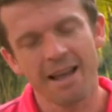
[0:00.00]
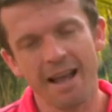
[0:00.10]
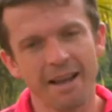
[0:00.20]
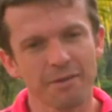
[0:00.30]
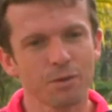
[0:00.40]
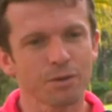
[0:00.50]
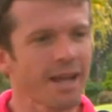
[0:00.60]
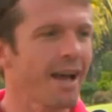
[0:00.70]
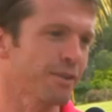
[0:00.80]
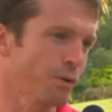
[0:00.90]
And of course,
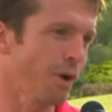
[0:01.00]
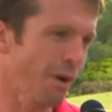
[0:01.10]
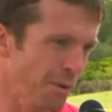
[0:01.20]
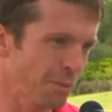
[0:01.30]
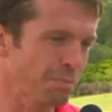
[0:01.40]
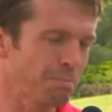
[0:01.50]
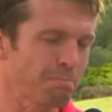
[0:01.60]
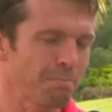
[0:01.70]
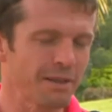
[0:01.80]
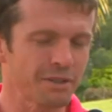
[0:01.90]
that has a whole
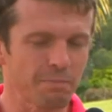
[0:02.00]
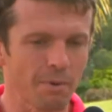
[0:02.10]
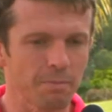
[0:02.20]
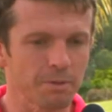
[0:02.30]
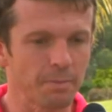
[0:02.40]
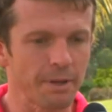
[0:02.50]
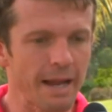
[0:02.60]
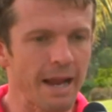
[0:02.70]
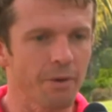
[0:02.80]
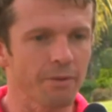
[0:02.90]
bunch of problems. But
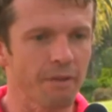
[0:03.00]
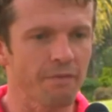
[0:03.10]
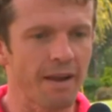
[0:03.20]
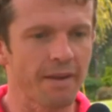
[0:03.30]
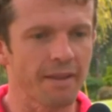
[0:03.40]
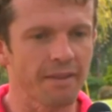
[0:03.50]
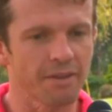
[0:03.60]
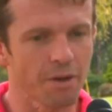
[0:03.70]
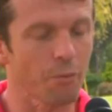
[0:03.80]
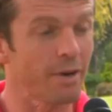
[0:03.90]
now they found that
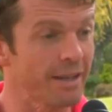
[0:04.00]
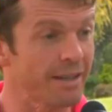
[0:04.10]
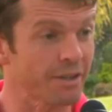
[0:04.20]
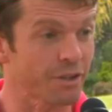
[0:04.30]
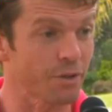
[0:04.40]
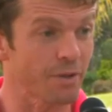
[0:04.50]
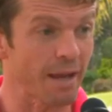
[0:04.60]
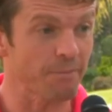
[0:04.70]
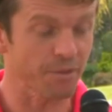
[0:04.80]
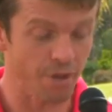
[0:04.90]
you don't really need to do
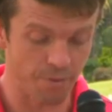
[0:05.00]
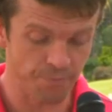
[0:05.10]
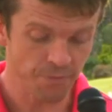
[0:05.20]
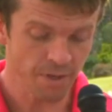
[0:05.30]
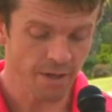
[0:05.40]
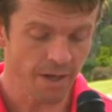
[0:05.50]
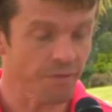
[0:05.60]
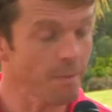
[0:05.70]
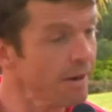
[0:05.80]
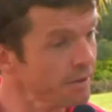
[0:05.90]
that. So
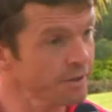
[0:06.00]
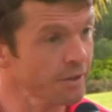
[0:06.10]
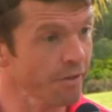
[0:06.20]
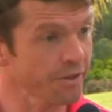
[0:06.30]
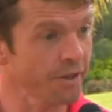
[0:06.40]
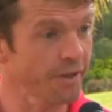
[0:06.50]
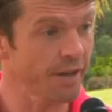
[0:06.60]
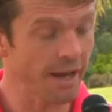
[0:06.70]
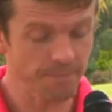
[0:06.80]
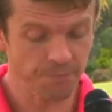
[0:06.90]
if the marathon's on the
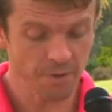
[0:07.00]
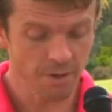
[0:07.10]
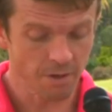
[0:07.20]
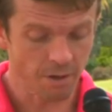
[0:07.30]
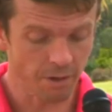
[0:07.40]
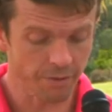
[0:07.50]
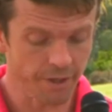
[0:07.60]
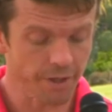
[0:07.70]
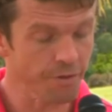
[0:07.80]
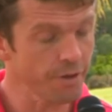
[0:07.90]
Sunday, on
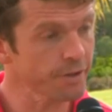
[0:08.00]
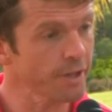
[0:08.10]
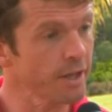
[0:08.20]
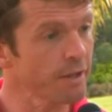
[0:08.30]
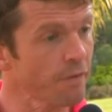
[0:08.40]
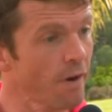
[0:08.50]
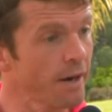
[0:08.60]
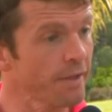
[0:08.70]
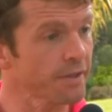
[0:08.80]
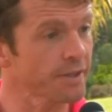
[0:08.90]
the Thursday, the
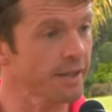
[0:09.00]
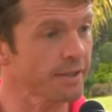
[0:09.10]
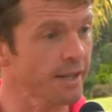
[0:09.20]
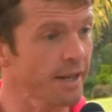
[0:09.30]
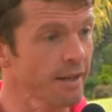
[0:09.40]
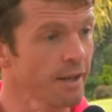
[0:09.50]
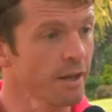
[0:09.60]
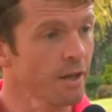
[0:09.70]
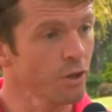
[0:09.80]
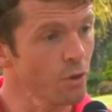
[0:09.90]
Friday and the Saturday,
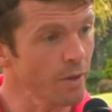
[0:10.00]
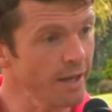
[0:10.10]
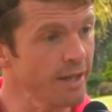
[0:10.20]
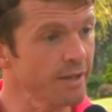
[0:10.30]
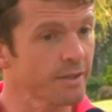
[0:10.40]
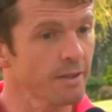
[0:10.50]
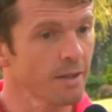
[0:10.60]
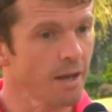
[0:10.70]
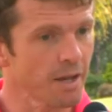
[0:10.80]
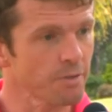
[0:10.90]
you eat
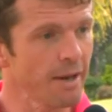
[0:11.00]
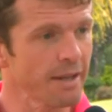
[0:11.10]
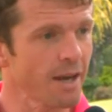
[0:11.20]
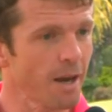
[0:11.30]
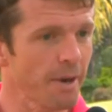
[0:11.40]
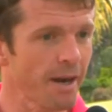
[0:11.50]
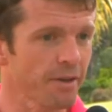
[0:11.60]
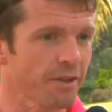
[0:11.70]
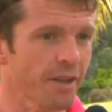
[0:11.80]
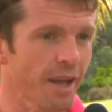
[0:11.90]
as many
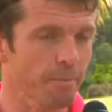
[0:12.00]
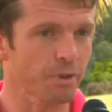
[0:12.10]
carbohydrates as you can,